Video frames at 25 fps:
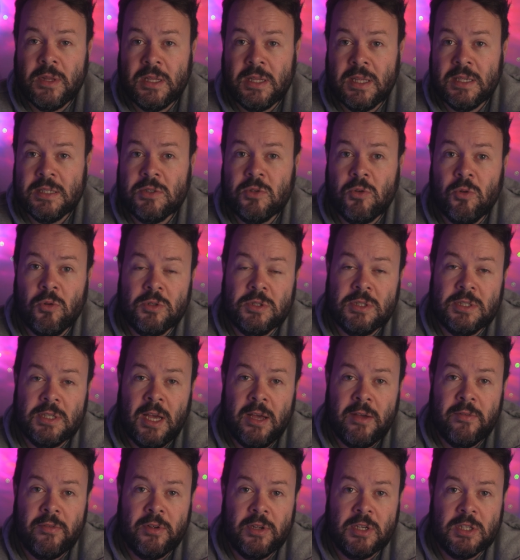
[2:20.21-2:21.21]
the Discord
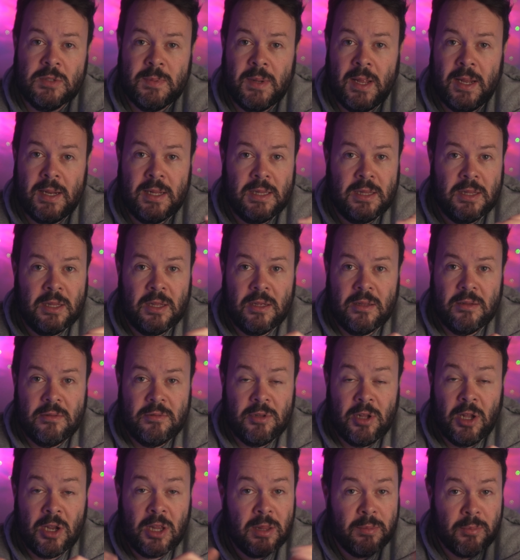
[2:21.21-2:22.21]
server explaining that
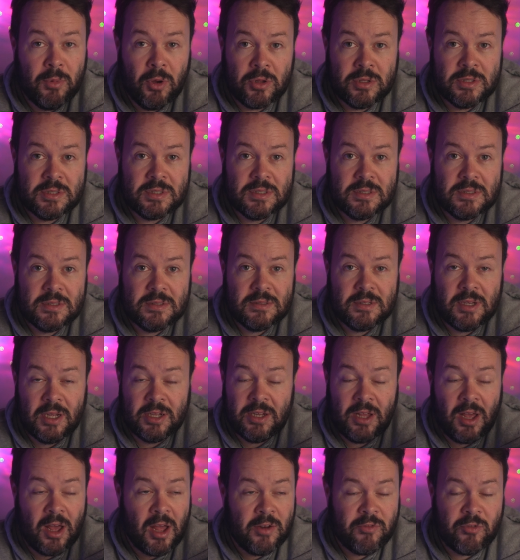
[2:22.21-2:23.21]
none of the mods
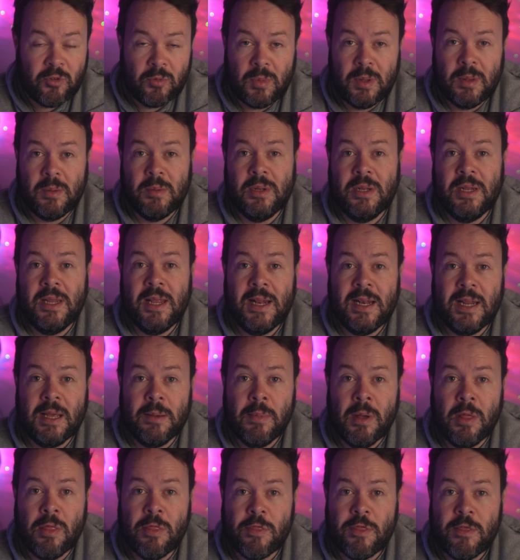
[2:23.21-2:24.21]
had heard from him in nearly a
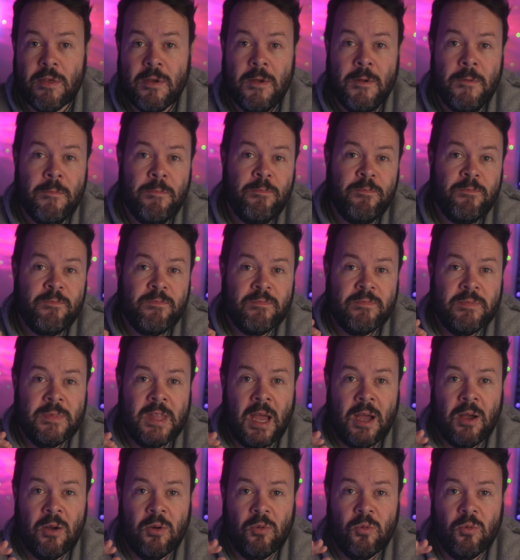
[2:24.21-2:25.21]
month.
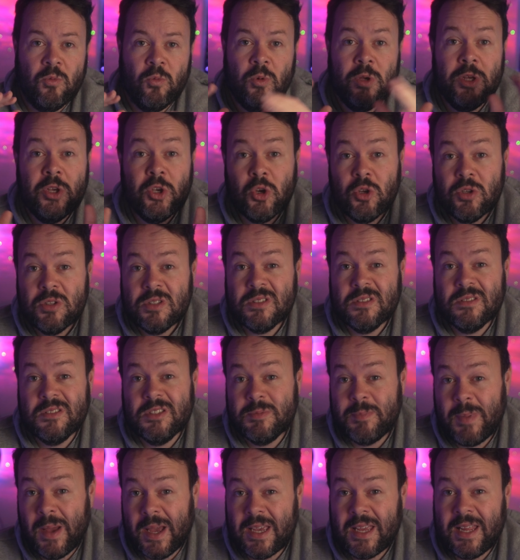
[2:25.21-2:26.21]
Now, we could
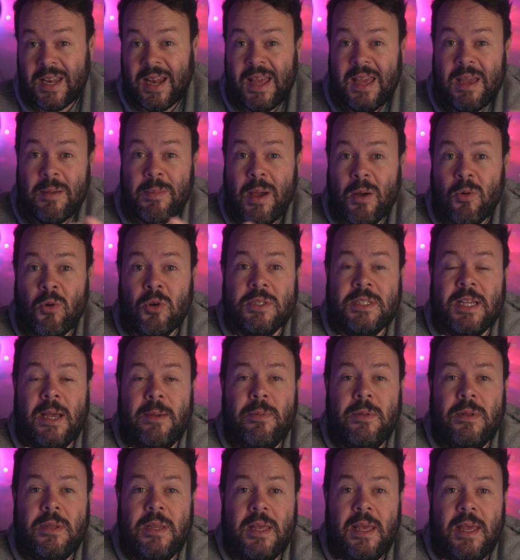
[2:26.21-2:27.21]
speculate about what's
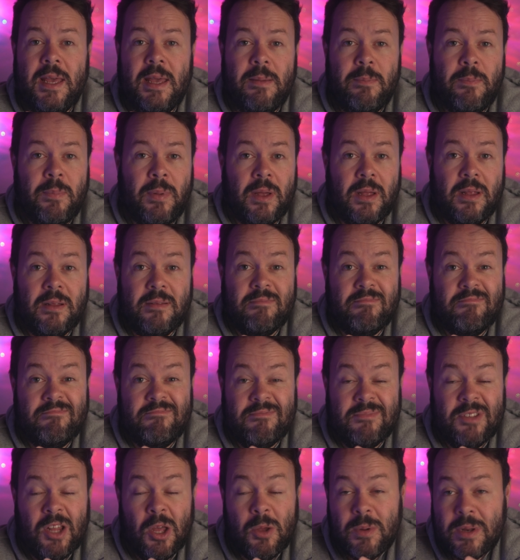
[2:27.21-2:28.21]
happened here, but
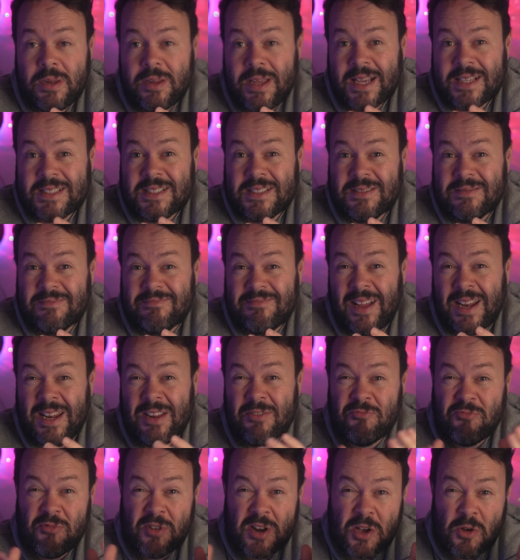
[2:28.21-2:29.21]
nobody has any
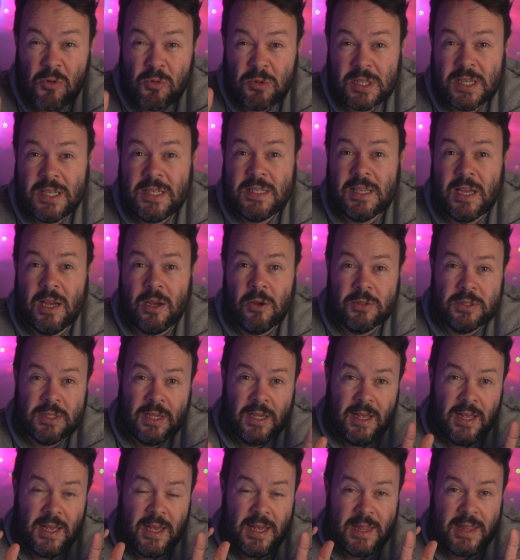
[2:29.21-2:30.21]
real details.
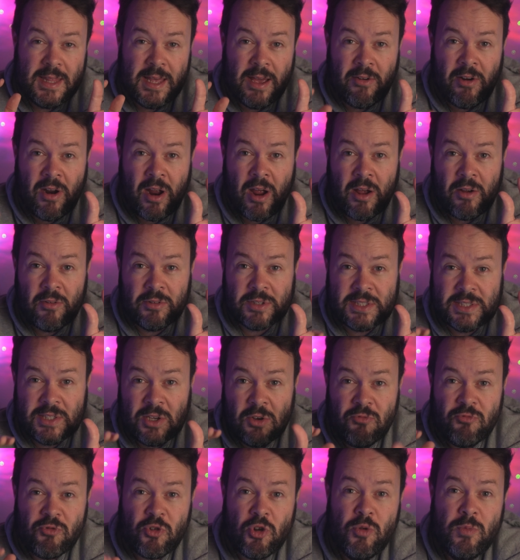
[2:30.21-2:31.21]
There are
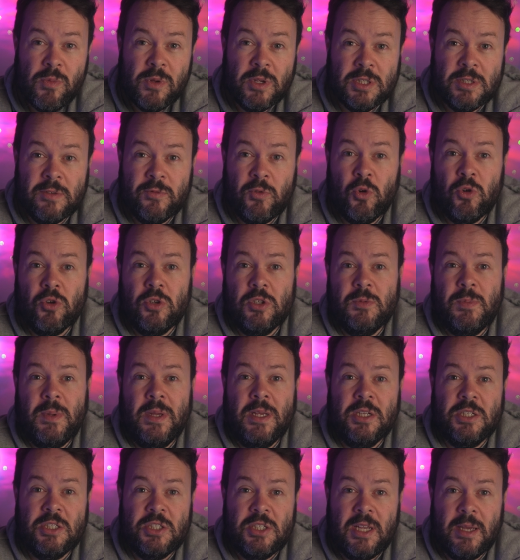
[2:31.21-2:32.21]
still rumors of orders
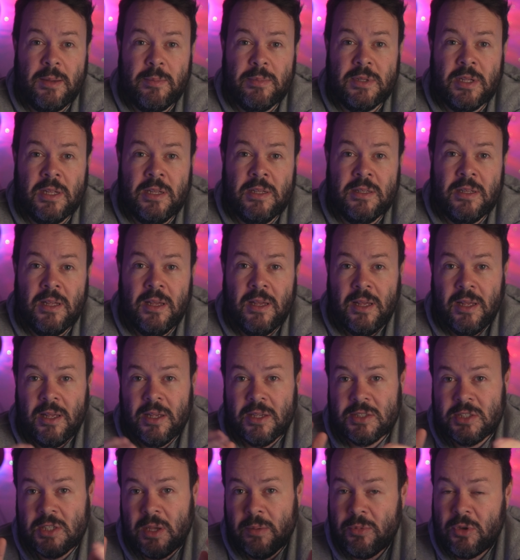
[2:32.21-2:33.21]
being shipped, and
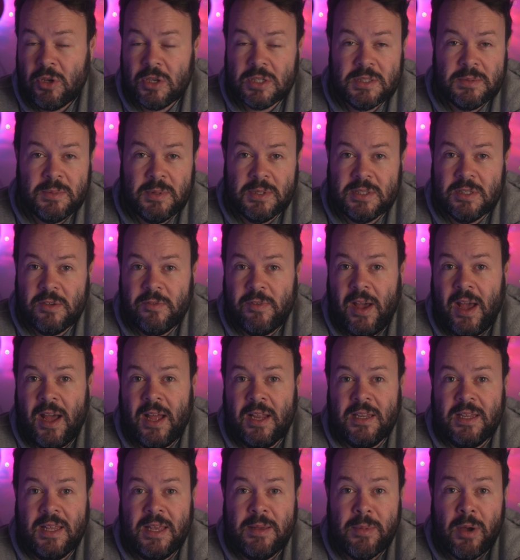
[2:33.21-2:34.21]
some customers have
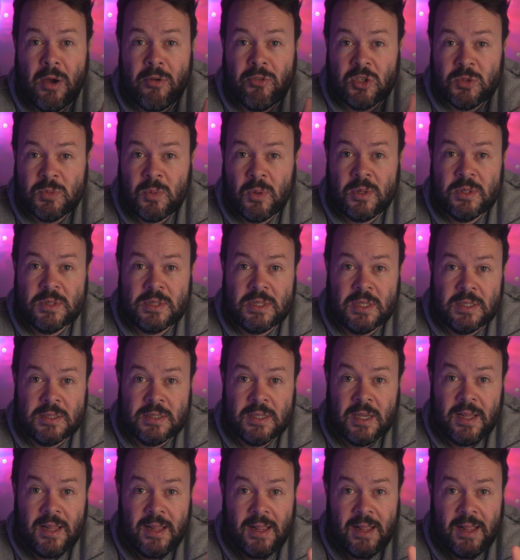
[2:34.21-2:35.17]
had email responses.